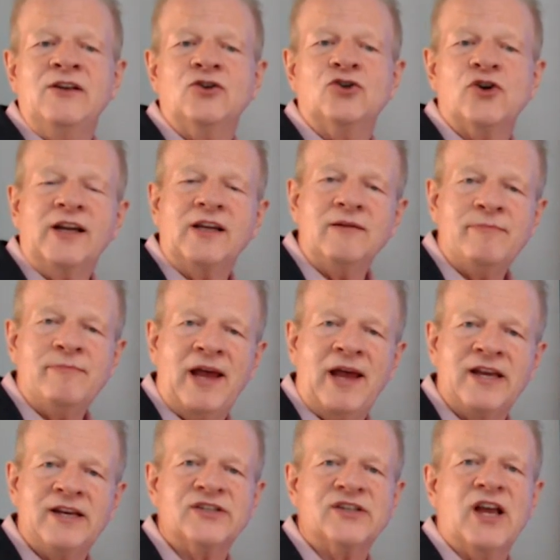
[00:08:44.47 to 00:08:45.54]
tracking
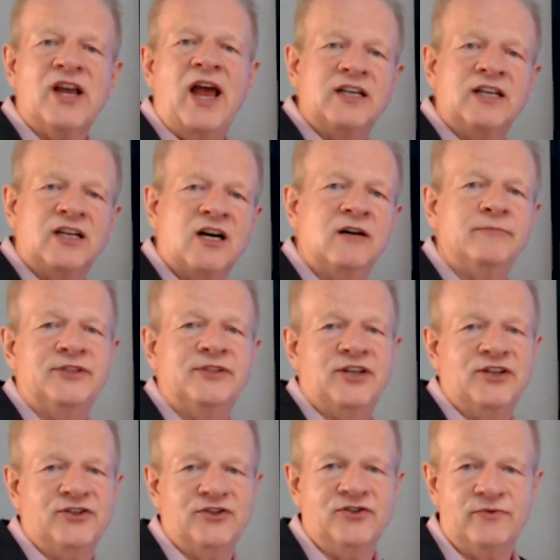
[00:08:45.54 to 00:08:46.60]
pace, and the
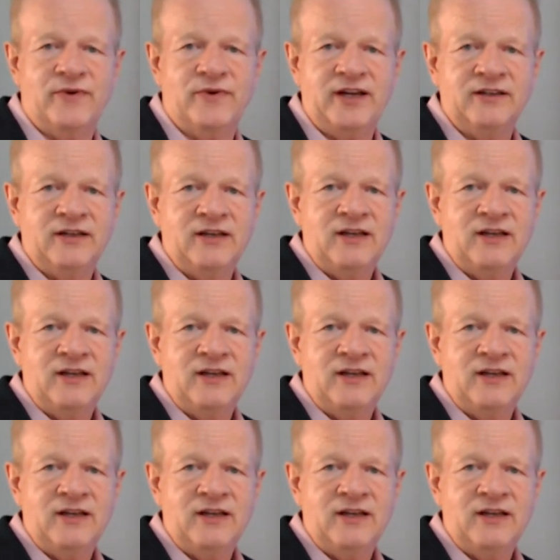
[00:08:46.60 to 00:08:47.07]
competition's rate.